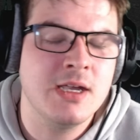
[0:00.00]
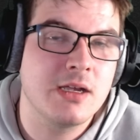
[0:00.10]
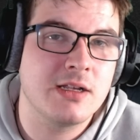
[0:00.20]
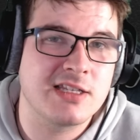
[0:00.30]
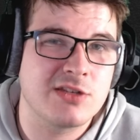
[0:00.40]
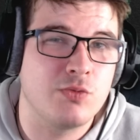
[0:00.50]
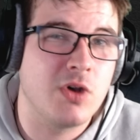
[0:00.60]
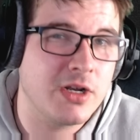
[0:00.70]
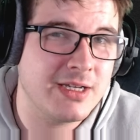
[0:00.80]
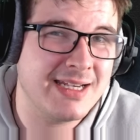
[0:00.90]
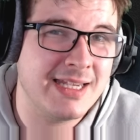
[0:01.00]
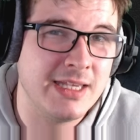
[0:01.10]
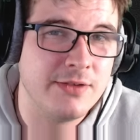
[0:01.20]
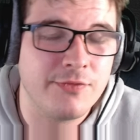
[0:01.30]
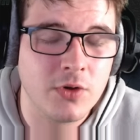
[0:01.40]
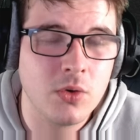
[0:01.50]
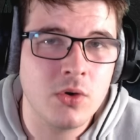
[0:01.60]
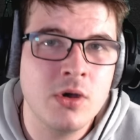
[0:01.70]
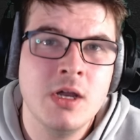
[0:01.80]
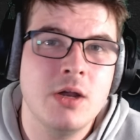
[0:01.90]
because there's one key
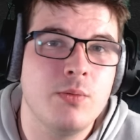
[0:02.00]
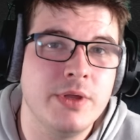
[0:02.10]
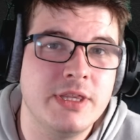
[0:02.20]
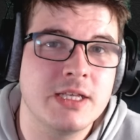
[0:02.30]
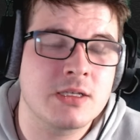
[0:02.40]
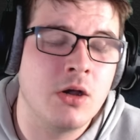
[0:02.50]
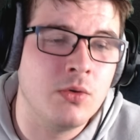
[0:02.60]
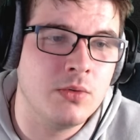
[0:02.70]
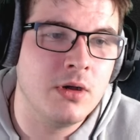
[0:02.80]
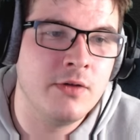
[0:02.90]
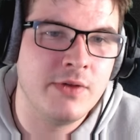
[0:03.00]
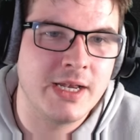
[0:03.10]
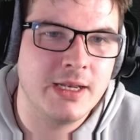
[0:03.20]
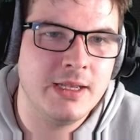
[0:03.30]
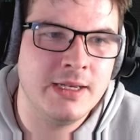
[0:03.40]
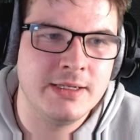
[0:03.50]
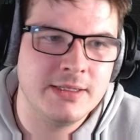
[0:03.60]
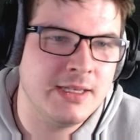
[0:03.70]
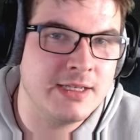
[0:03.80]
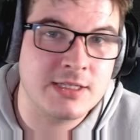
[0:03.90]
flaw with this whole event in
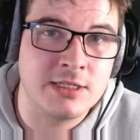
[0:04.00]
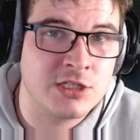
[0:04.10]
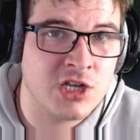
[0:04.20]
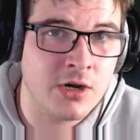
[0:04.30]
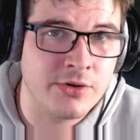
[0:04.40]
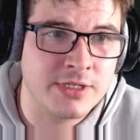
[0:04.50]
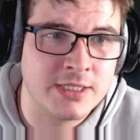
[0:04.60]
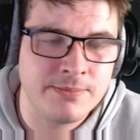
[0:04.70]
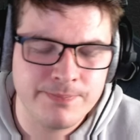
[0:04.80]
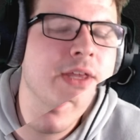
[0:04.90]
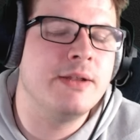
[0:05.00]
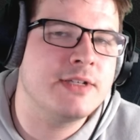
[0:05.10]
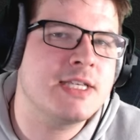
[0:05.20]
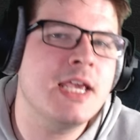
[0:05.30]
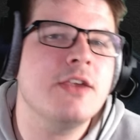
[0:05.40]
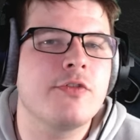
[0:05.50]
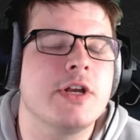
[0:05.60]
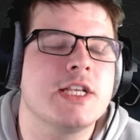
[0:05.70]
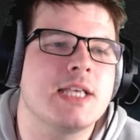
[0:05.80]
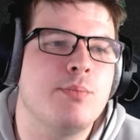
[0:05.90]
its entirety. Now then, take for
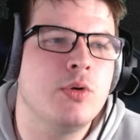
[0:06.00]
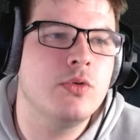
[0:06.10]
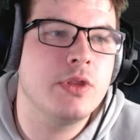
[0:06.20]
example the